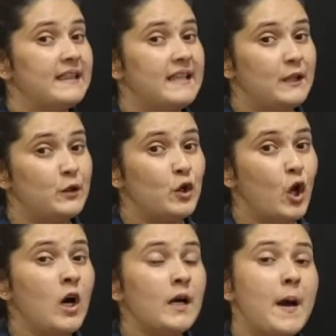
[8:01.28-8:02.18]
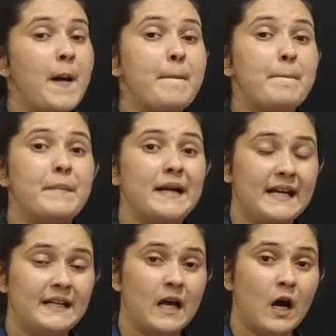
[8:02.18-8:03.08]
They do not
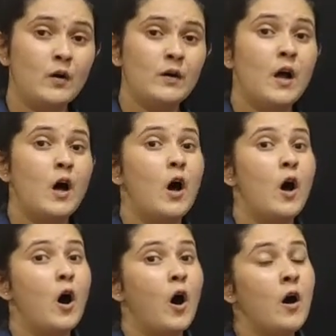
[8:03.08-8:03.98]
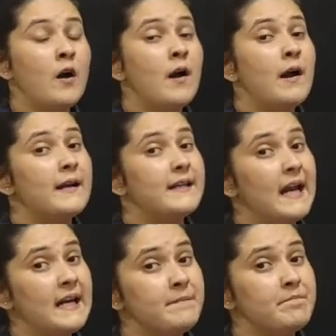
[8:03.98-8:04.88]
break down or
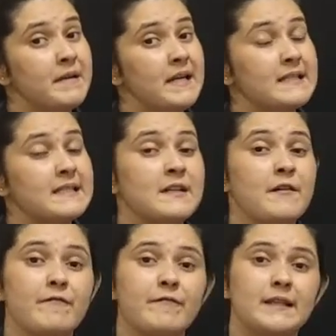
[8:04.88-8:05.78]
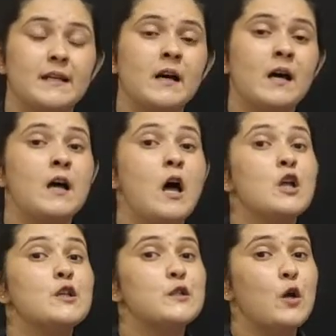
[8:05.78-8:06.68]
get mixed with the
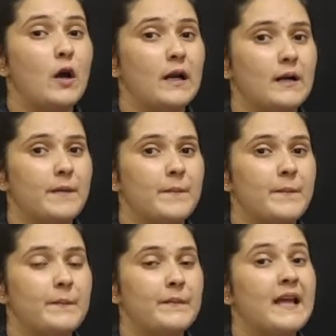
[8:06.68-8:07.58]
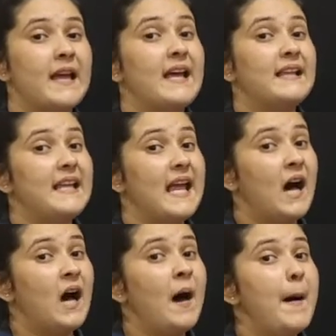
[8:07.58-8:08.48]
soil. They
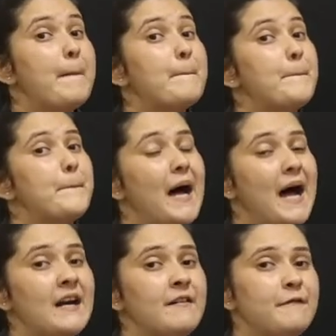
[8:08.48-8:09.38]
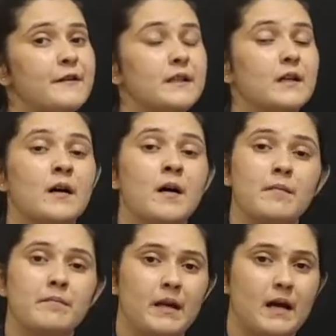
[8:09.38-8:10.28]
are bad for the
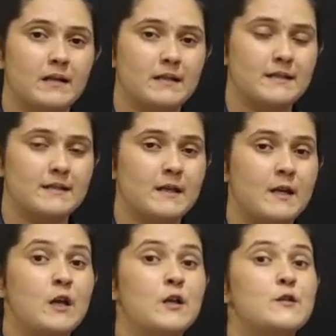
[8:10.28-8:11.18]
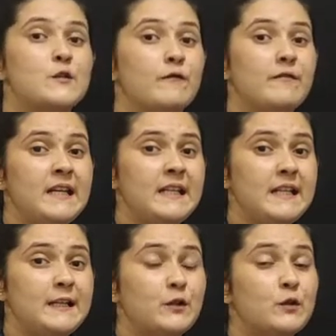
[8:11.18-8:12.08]
plants. So we
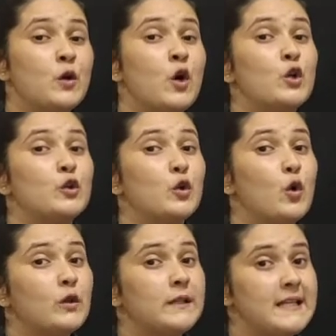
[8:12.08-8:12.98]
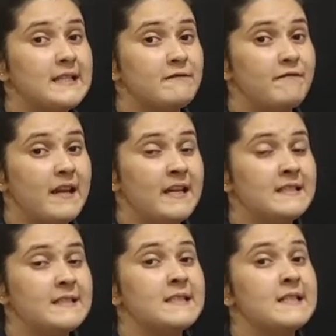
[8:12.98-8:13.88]
need to throw these
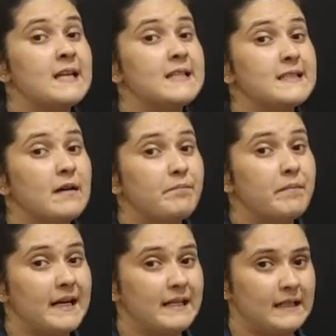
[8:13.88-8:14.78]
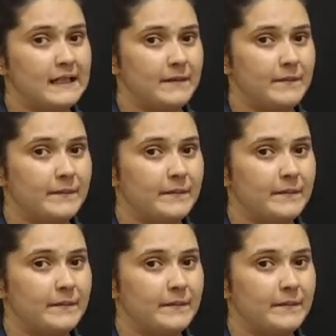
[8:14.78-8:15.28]
waste separately.